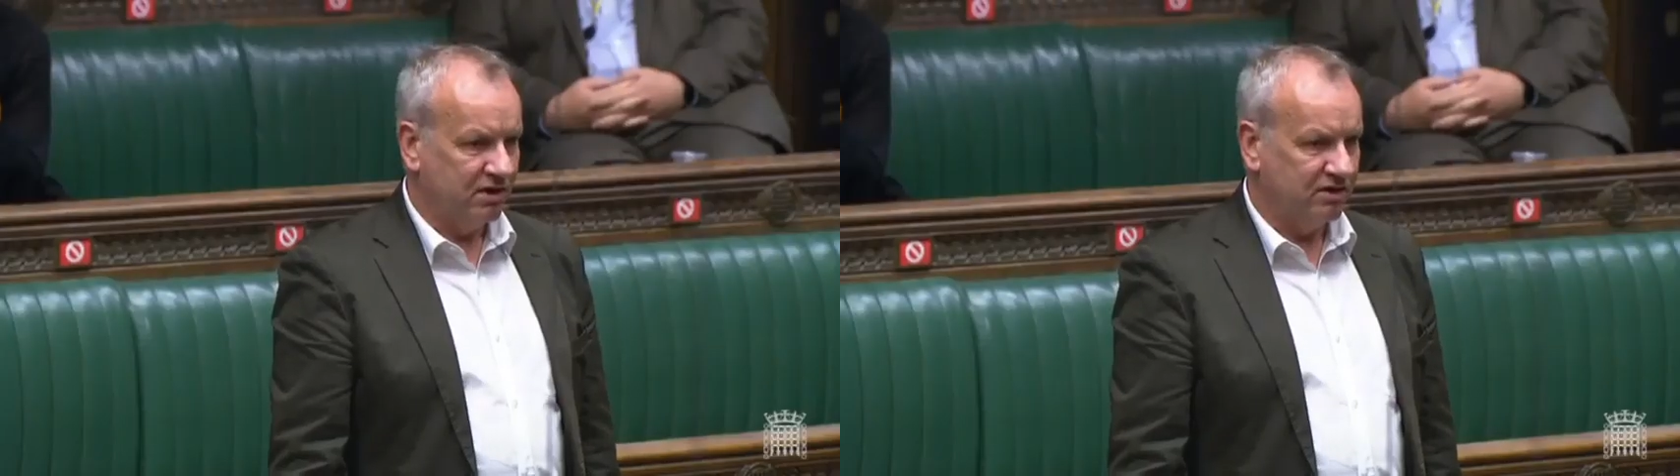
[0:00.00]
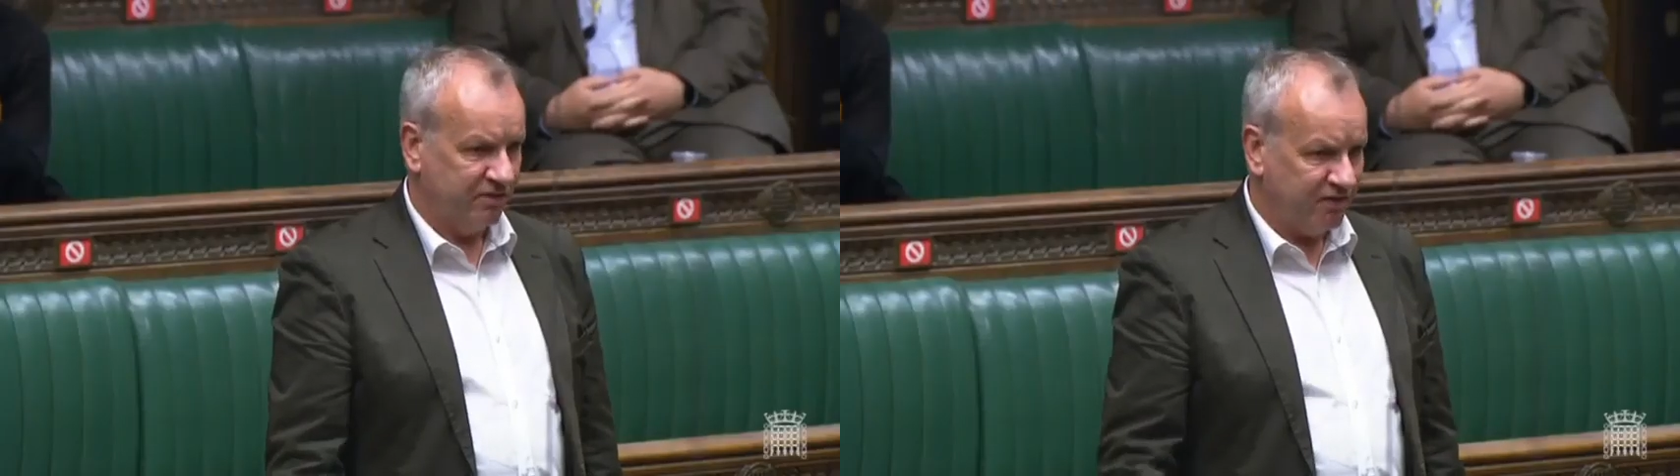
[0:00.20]

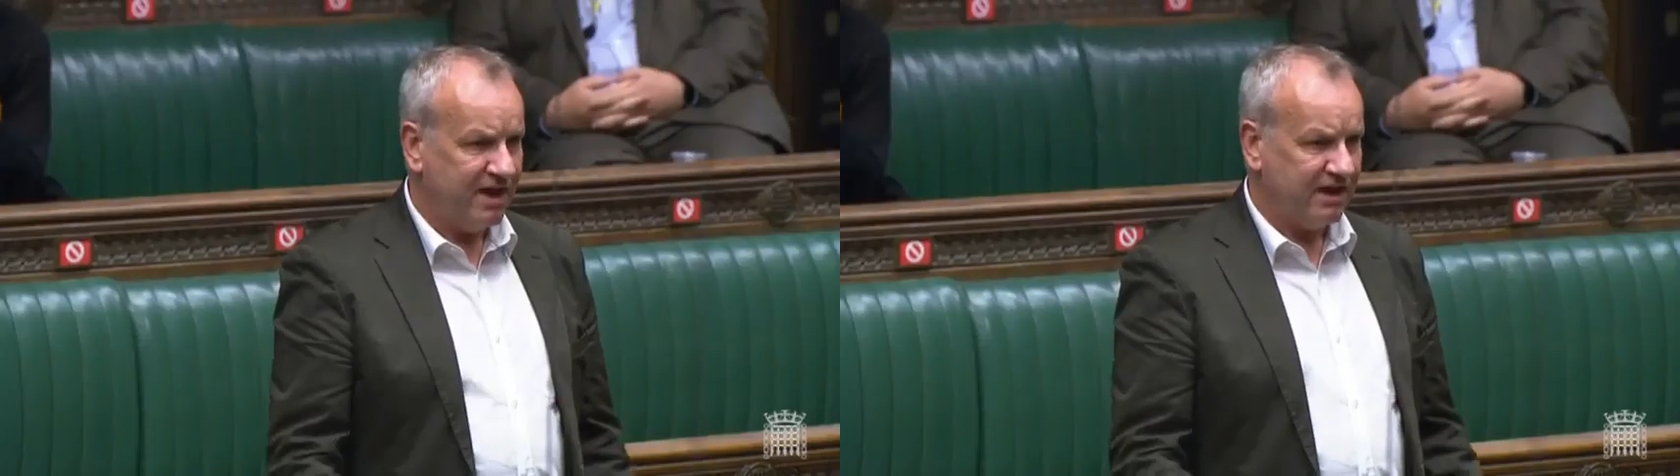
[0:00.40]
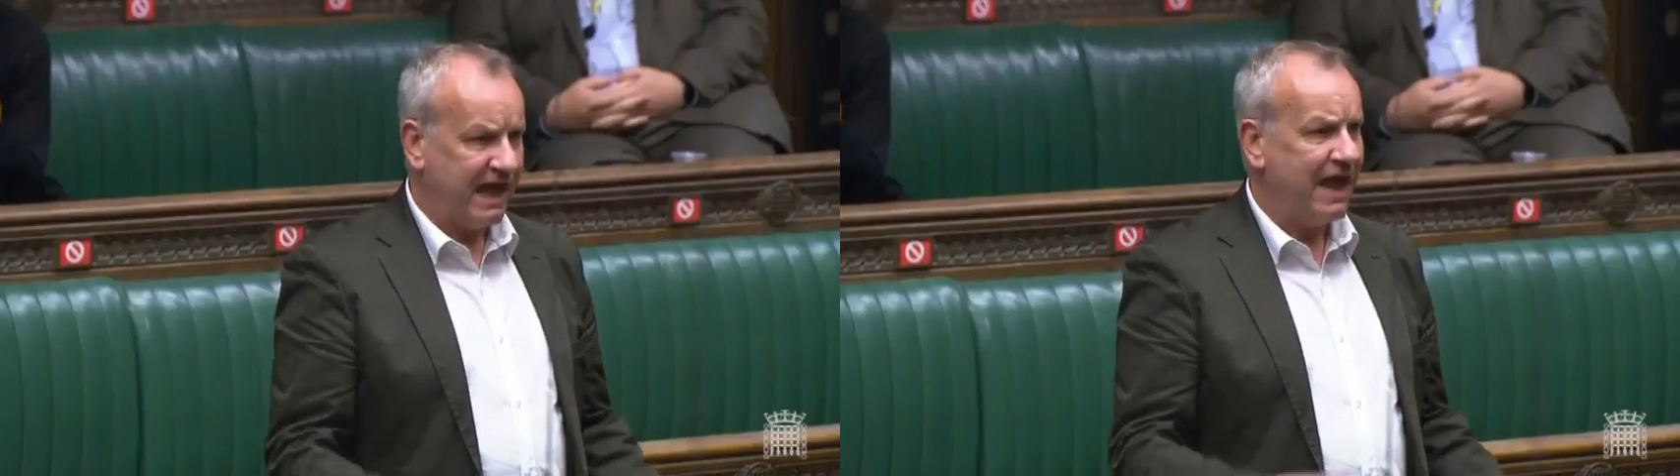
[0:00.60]
there's a
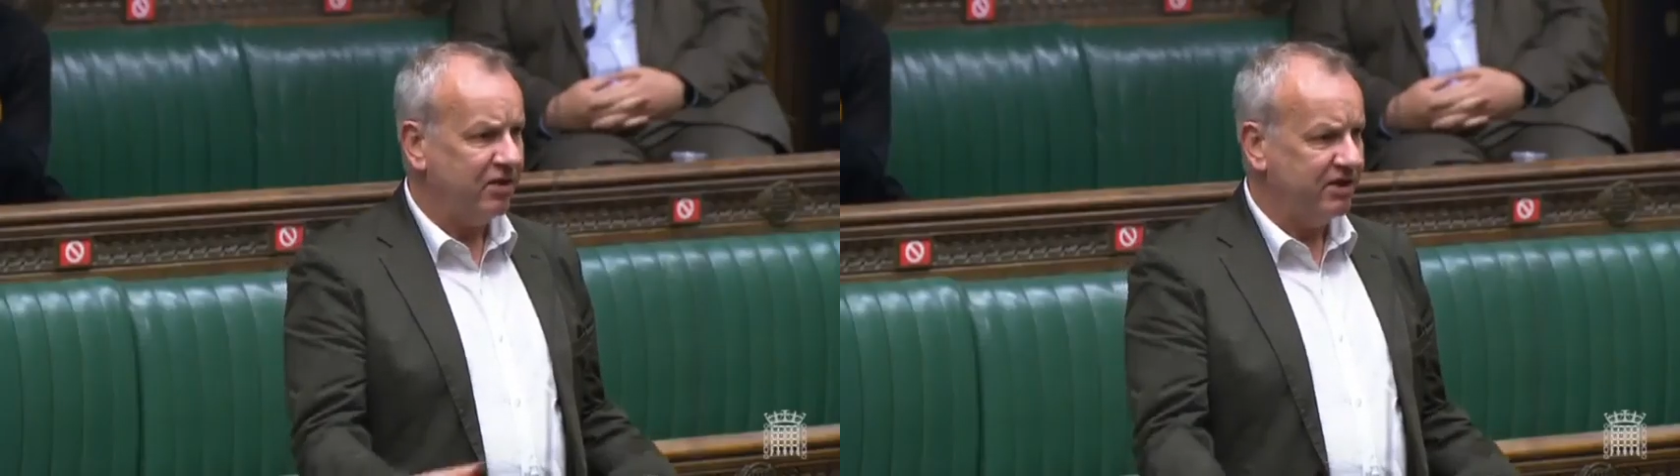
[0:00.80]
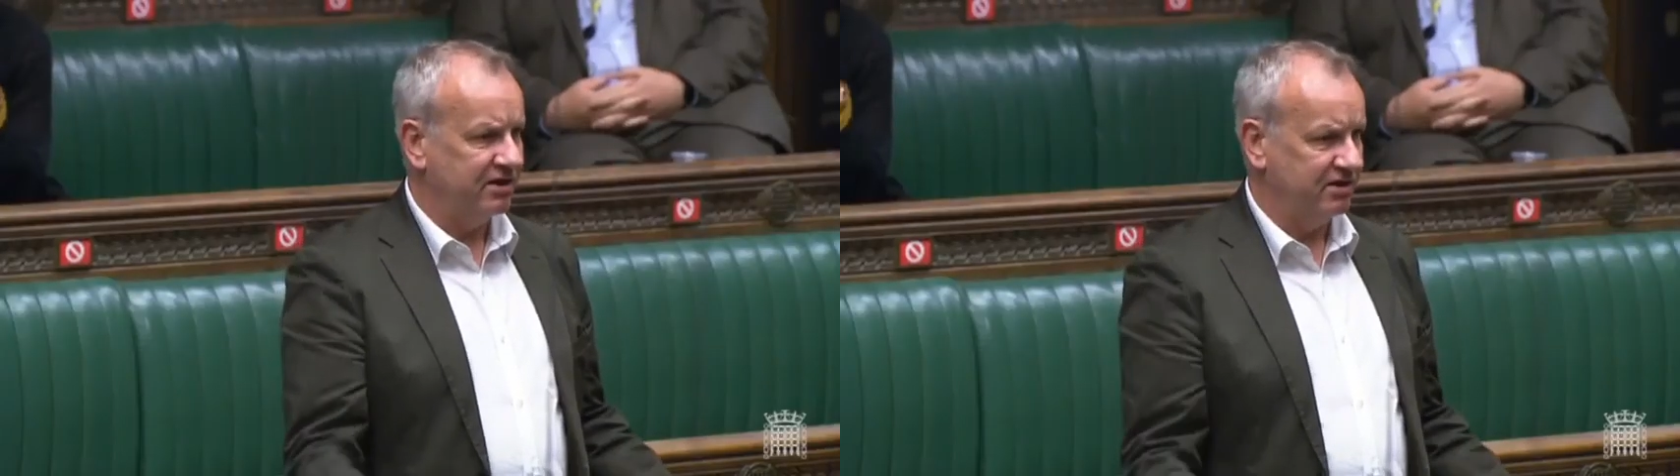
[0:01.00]
very
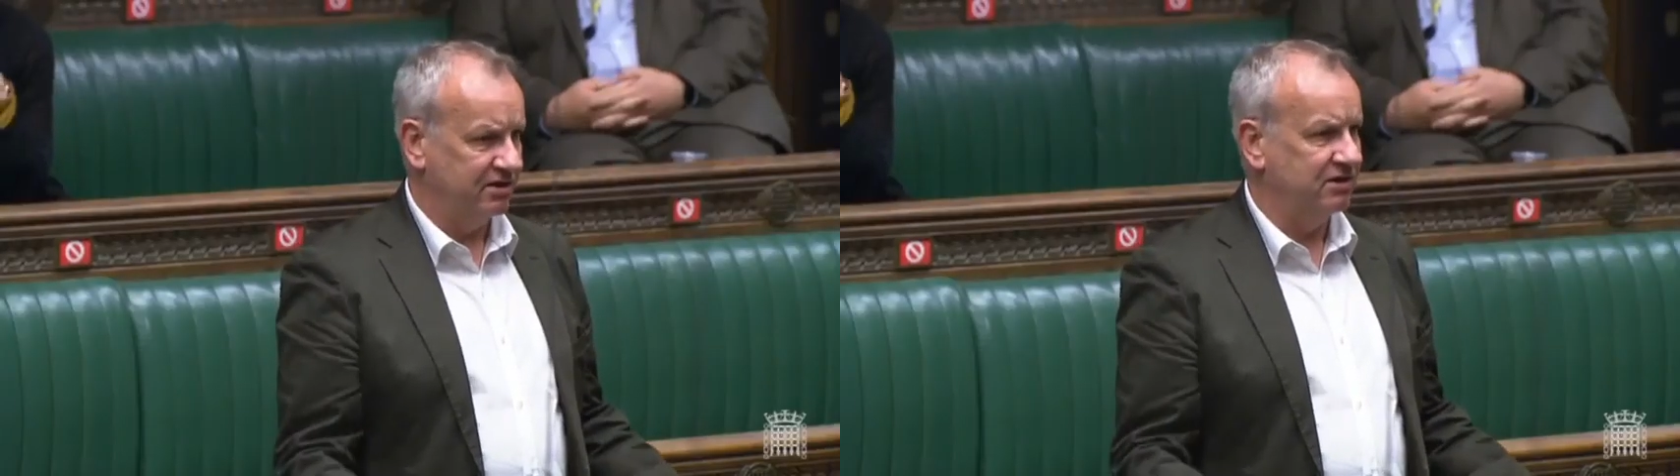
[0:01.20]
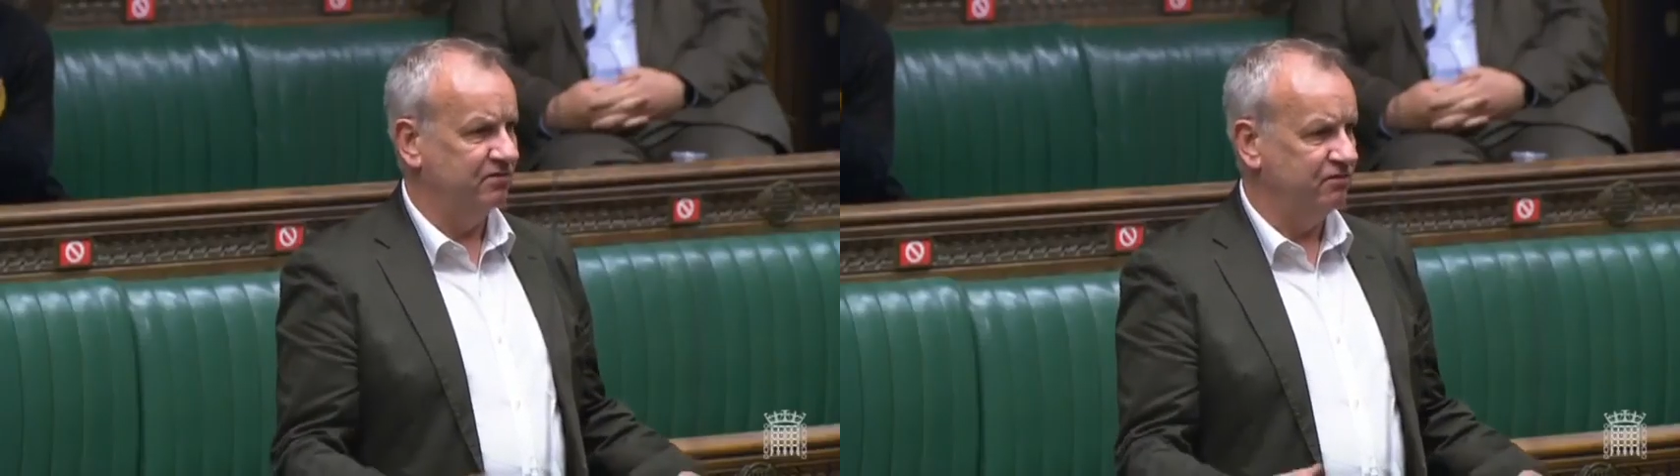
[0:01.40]
elegant
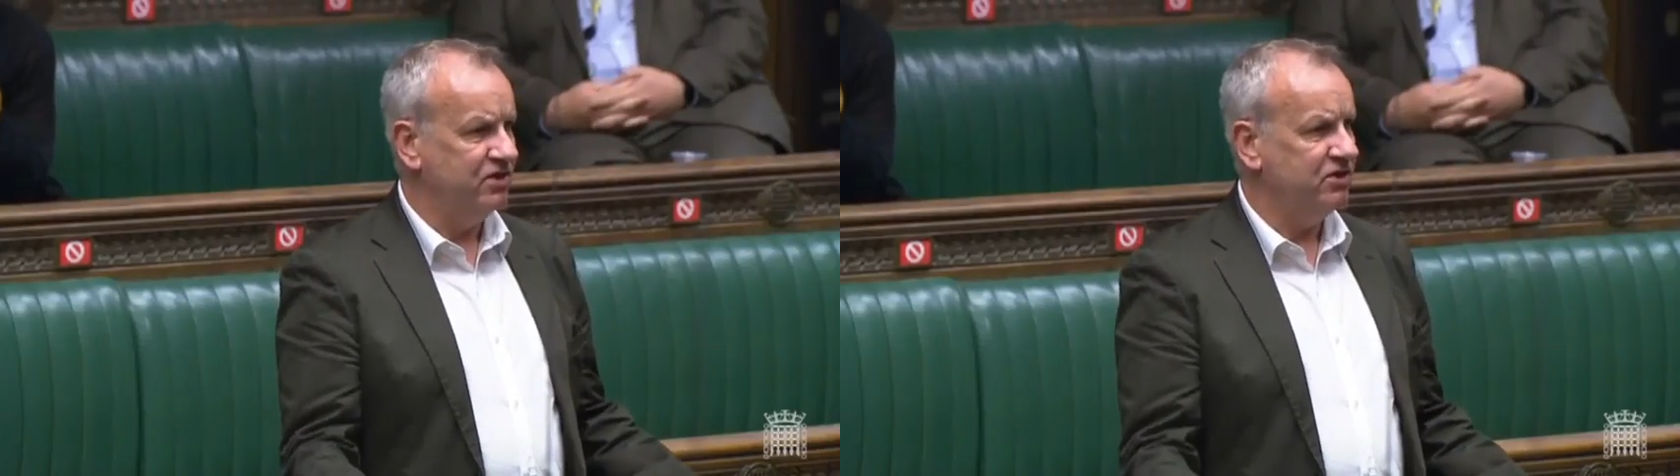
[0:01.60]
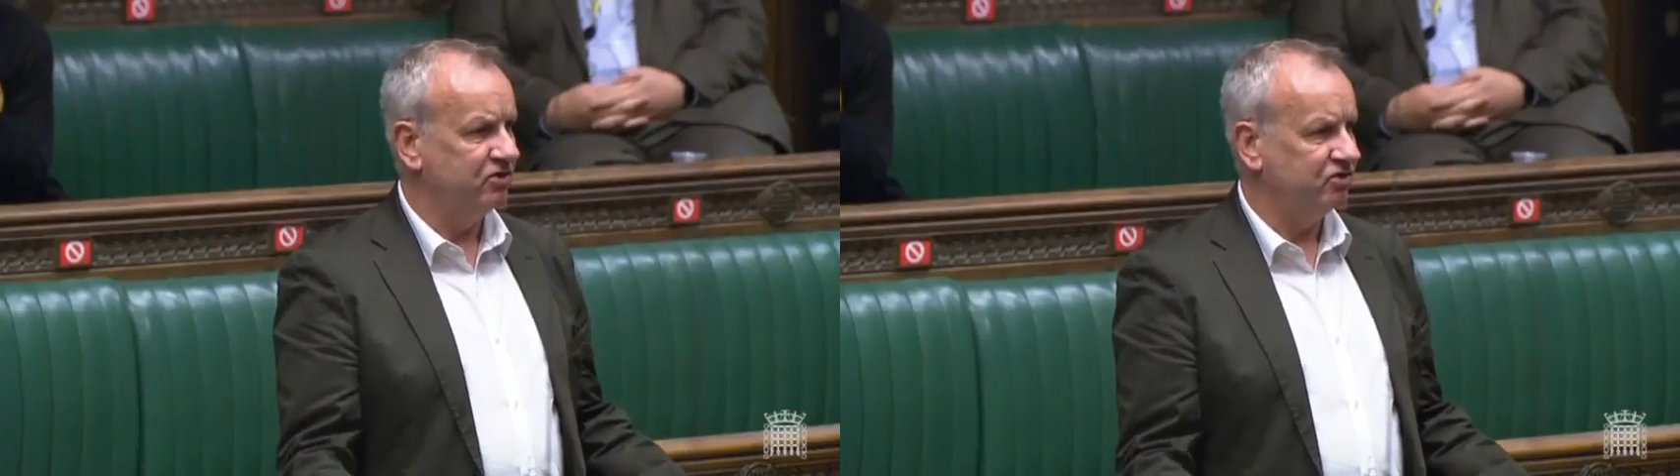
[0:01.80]
and
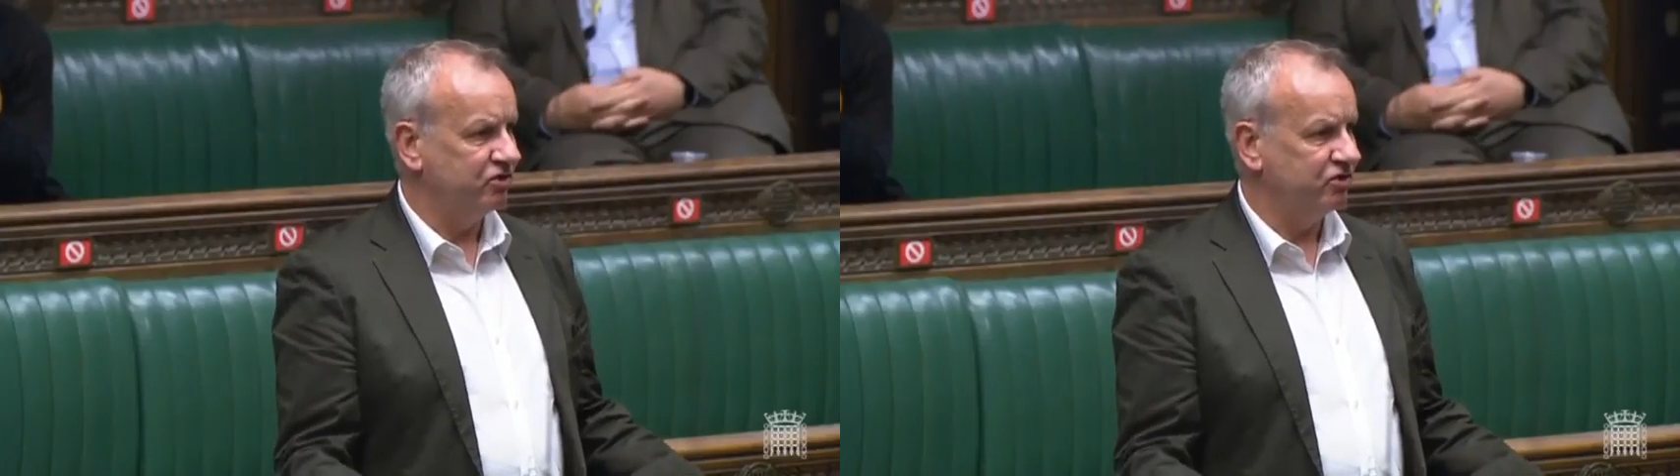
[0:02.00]
convenient